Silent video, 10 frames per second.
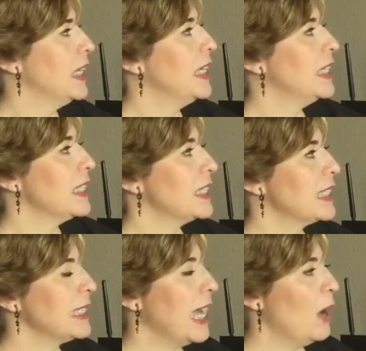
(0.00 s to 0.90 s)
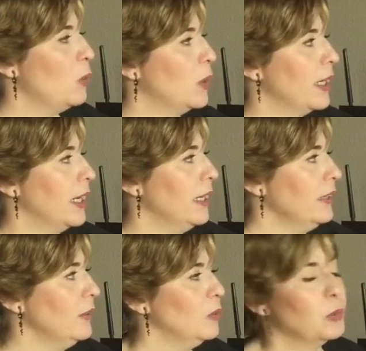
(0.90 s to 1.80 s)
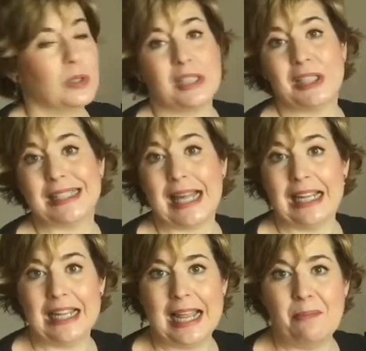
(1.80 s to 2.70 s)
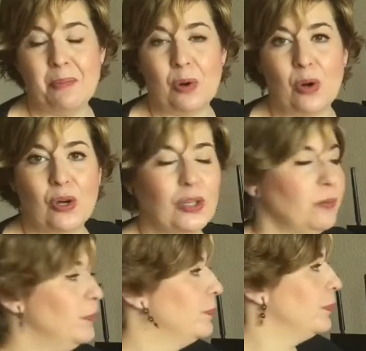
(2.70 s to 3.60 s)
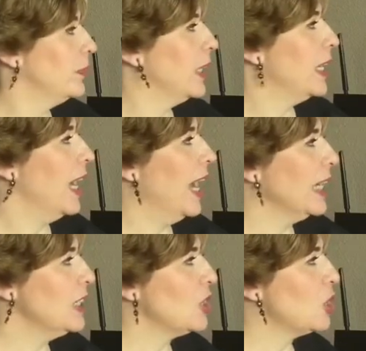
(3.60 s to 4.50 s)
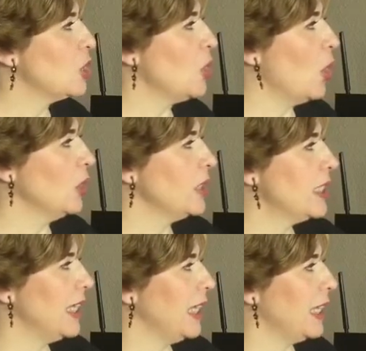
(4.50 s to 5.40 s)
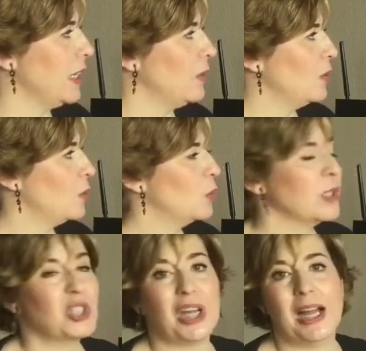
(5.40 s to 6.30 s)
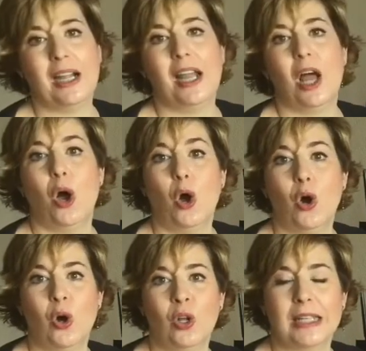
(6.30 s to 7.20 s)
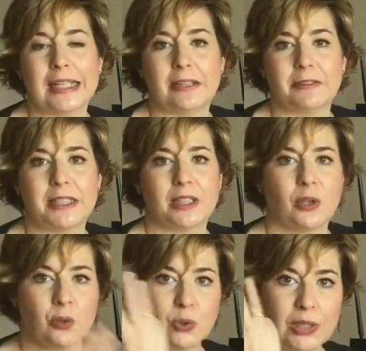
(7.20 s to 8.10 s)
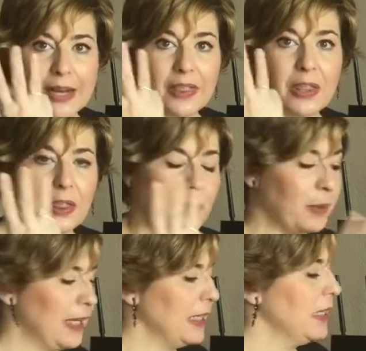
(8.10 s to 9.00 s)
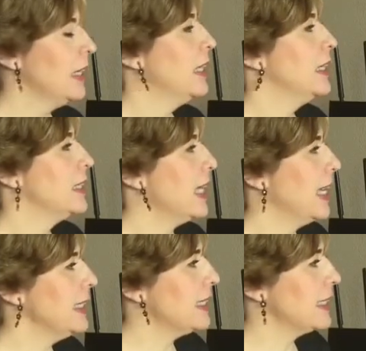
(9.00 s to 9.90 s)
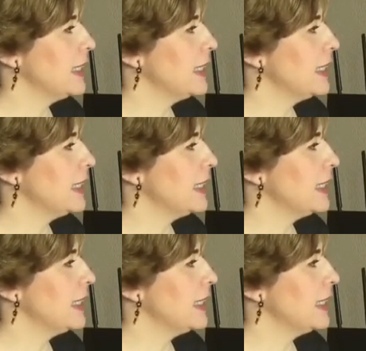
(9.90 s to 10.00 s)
Sour, which is a lemon. And salty, which are olives. Those are the 3 tastes